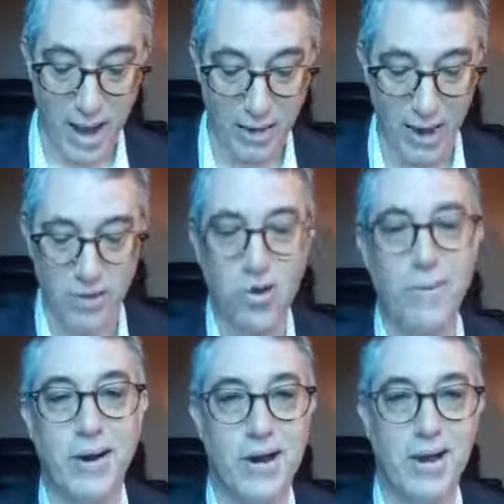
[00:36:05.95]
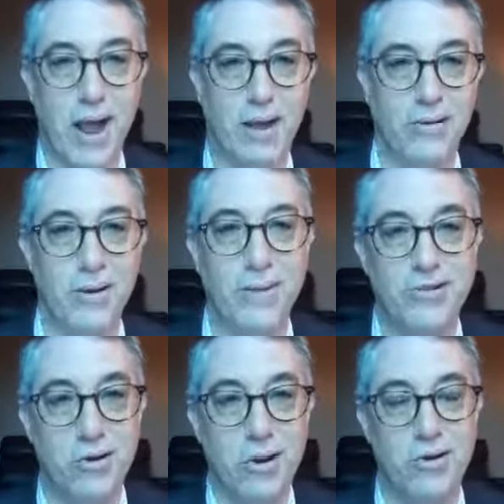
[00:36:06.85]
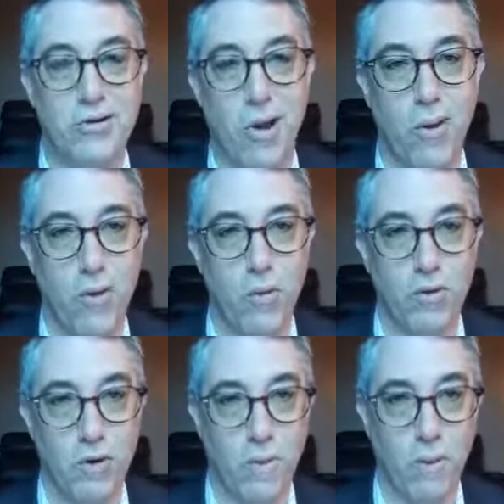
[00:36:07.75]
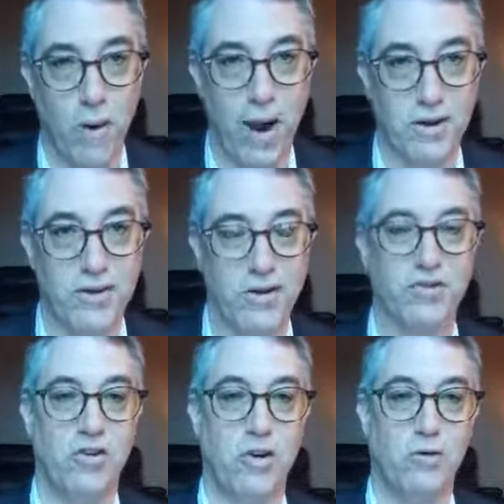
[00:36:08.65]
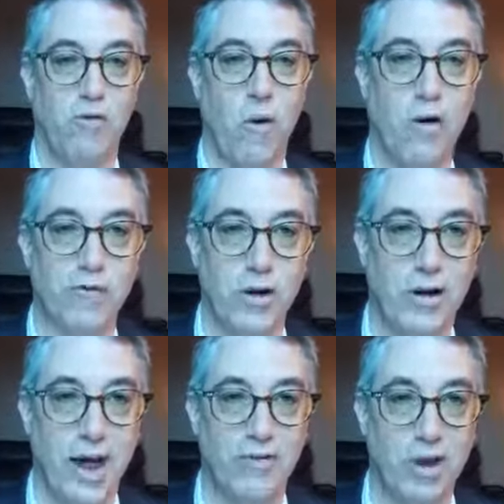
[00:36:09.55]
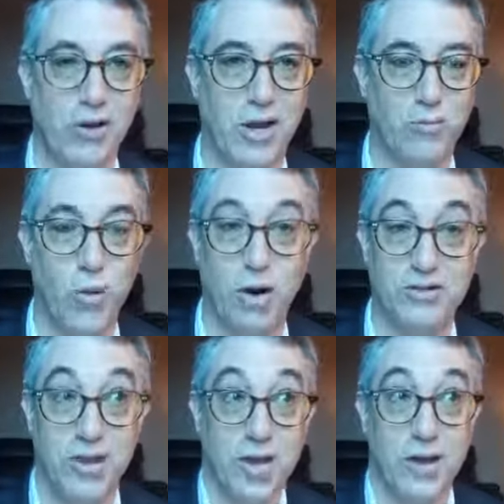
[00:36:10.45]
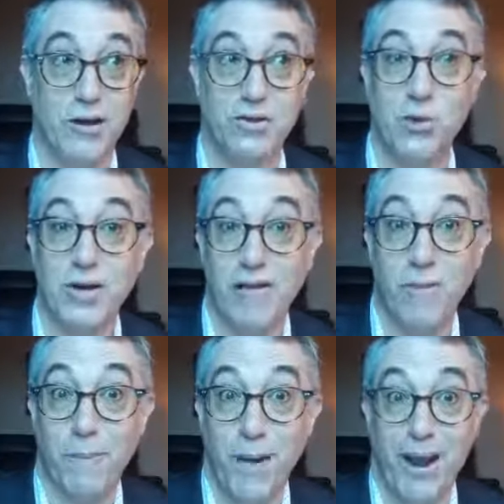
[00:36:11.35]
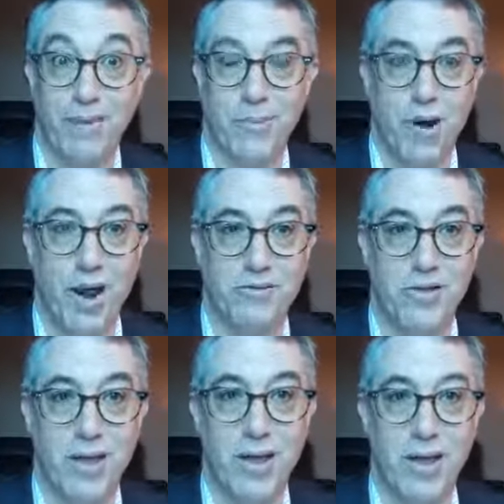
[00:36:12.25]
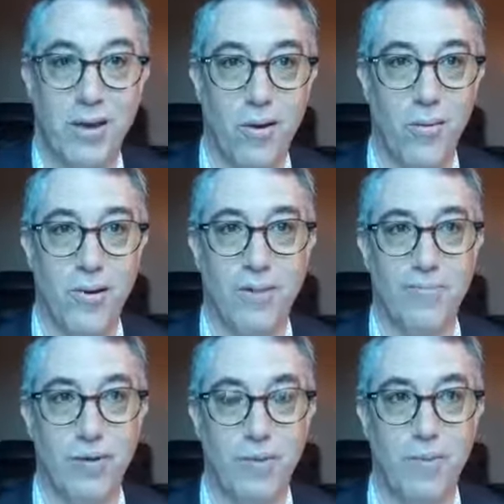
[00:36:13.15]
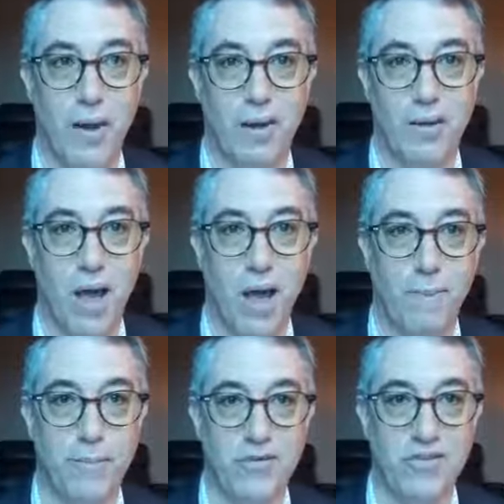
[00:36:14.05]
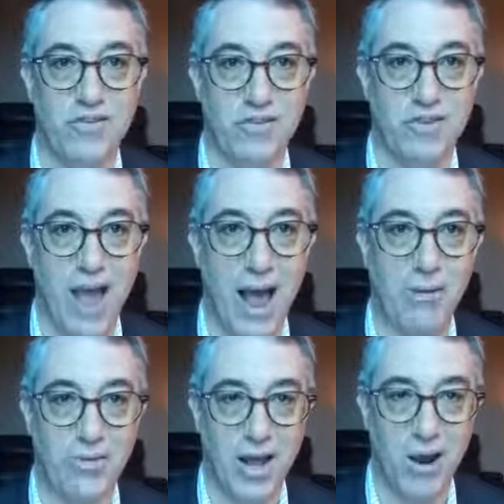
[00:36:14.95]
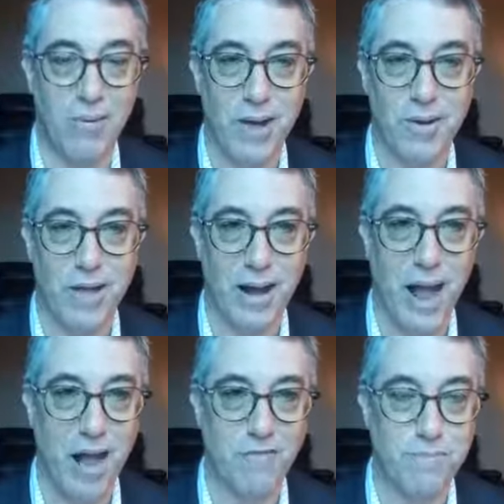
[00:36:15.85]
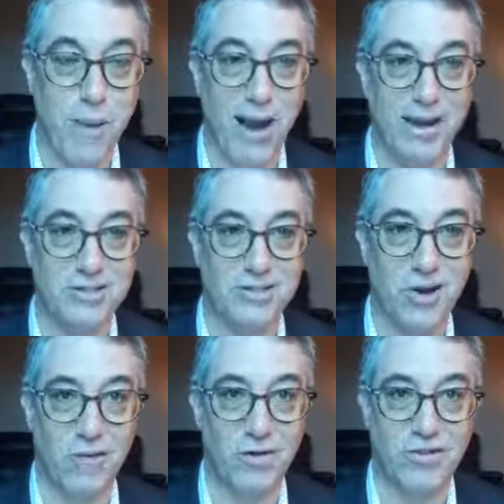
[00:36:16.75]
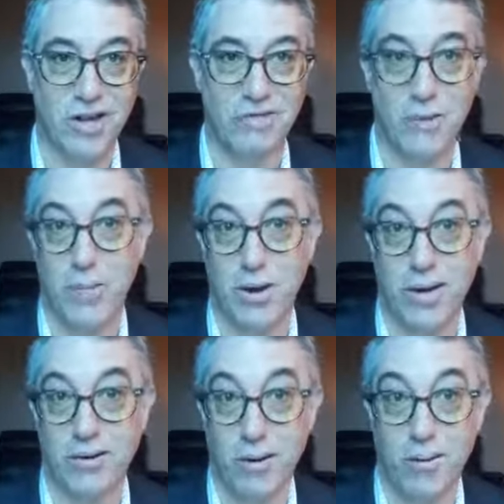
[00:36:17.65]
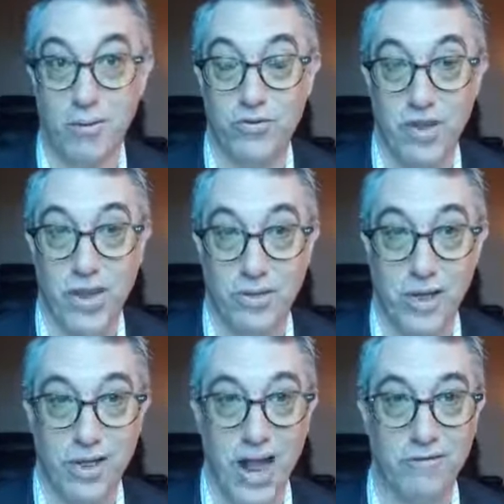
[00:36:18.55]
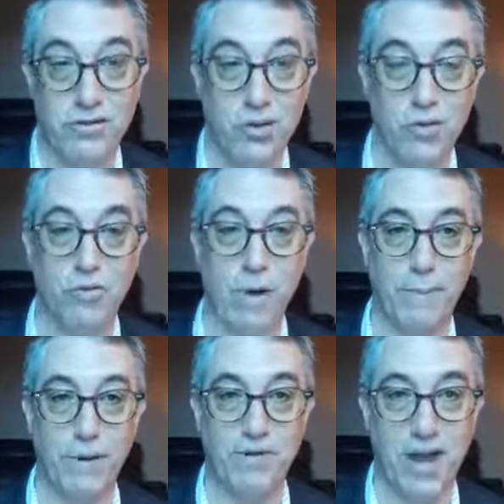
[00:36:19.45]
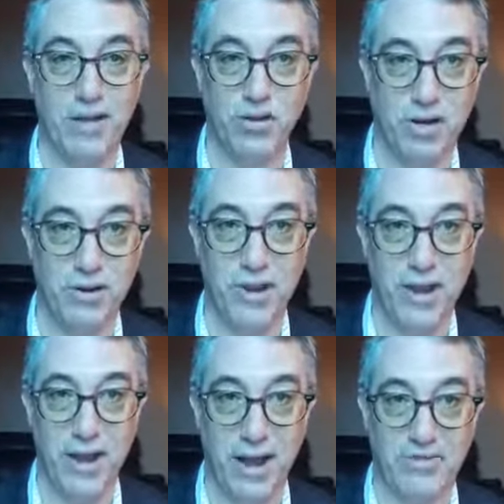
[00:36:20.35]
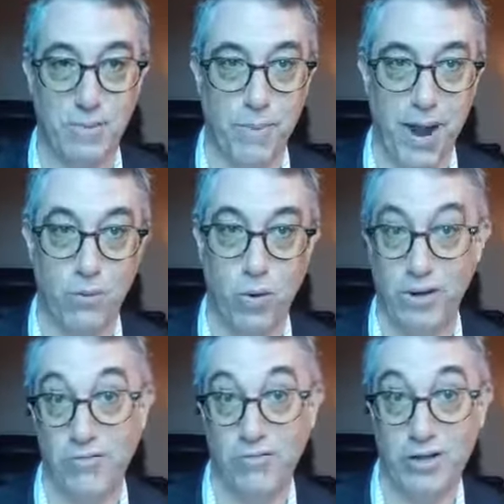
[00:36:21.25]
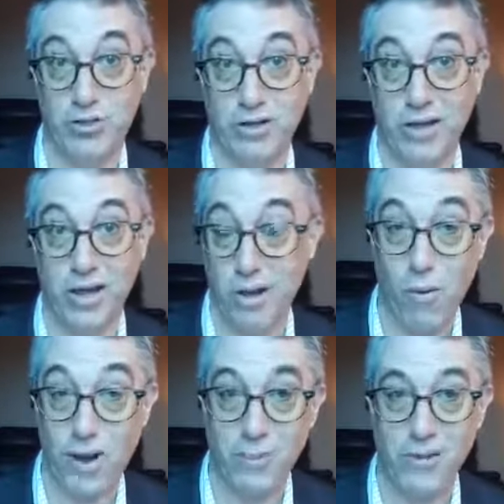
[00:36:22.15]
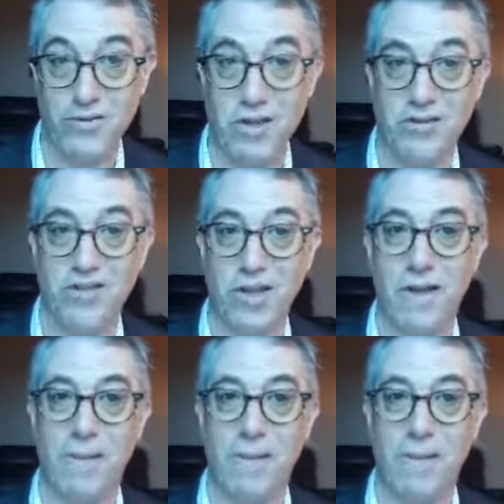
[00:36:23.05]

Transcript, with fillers: And, and nobody, again, nobody's going to know your brand until you've offered it out there and it works. Because you can have a bad brand. You know, there have been uh, businesses out there that have bad service and everybody knows that they have. So their reputation is a bad one. Eventually they go out of business.